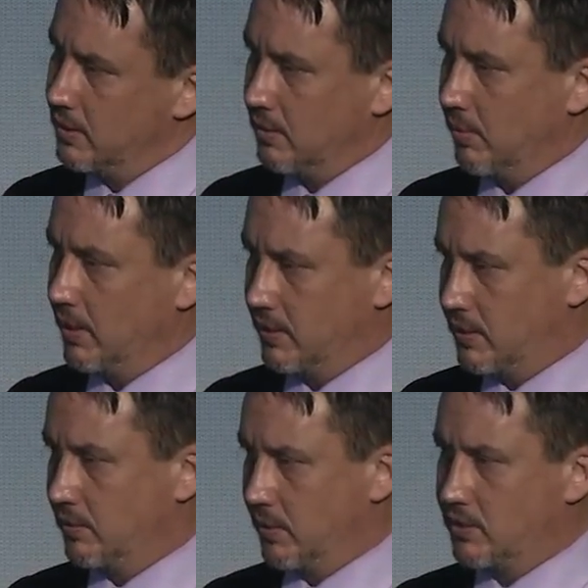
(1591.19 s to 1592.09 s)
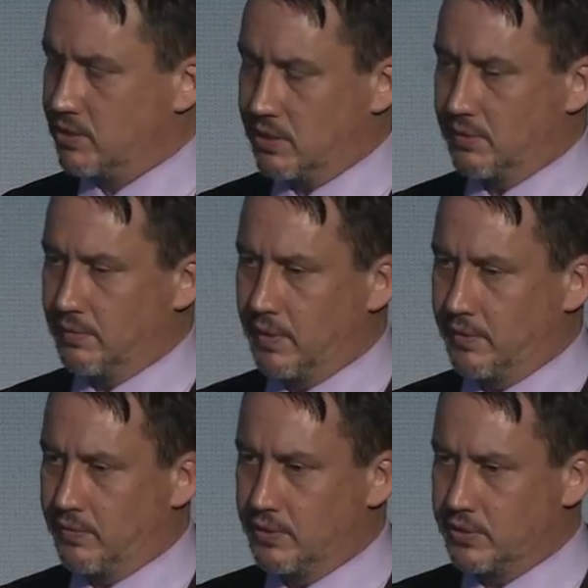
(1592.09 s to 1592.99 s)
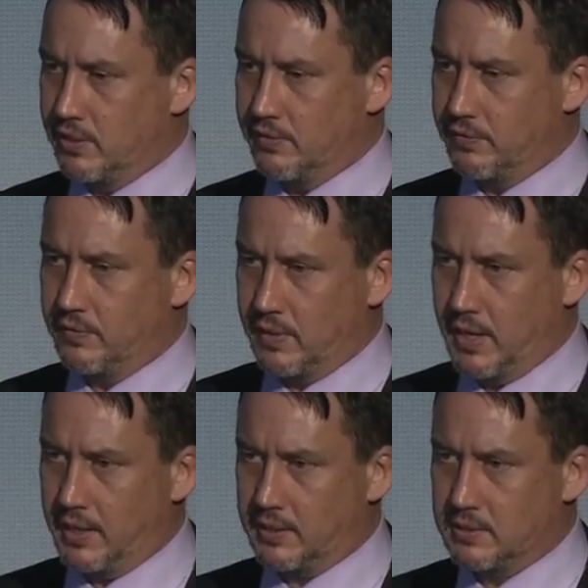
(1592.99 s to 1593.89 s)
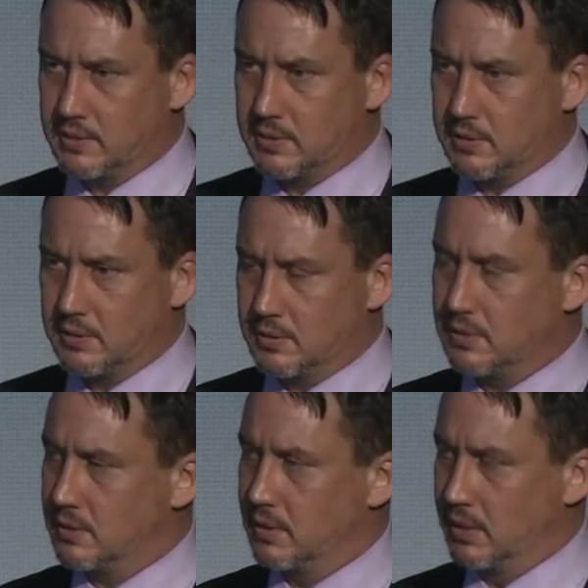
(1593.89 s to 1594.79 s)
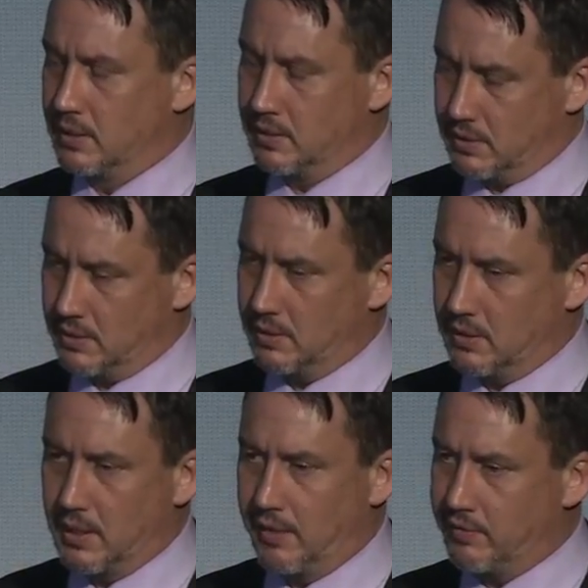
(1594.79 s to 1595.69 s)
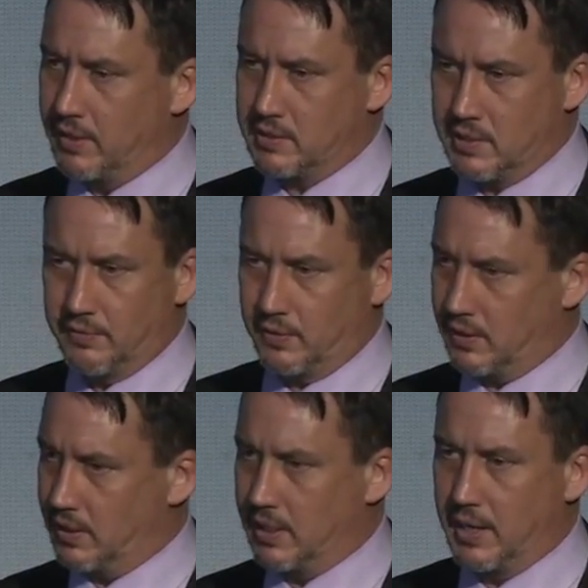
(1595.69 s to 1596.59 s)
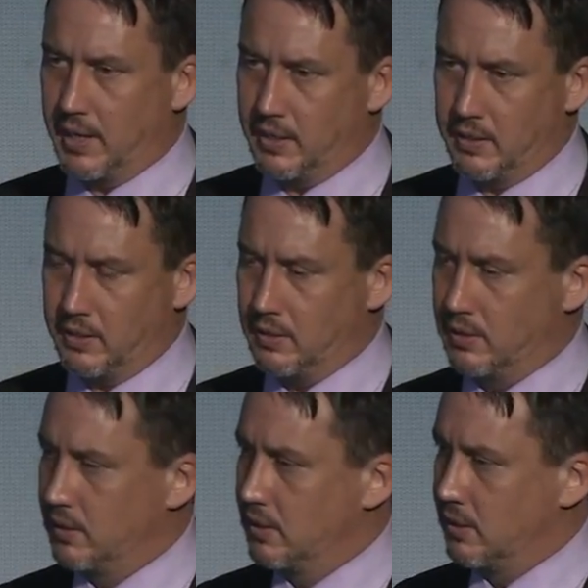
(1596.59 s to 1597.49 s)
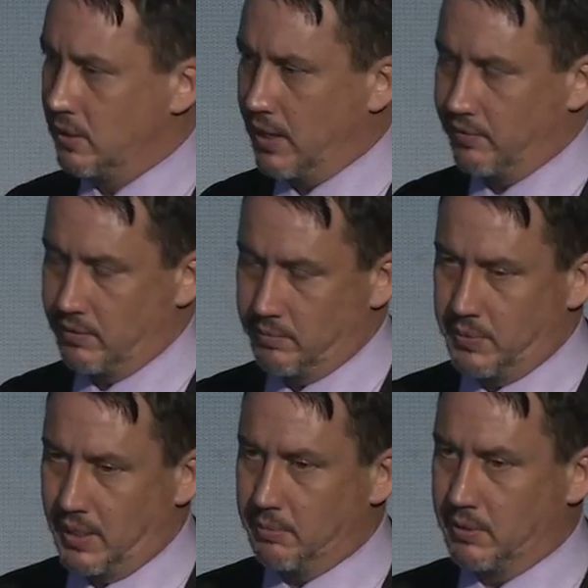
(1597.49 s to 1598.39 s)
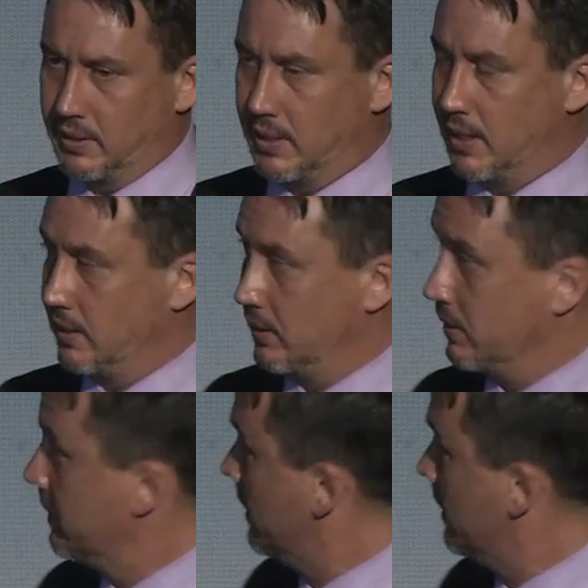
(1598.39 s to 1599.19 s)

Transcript: when that first sheriff knocks, then have that stuff and get it out of there, or have it be able to get out of there.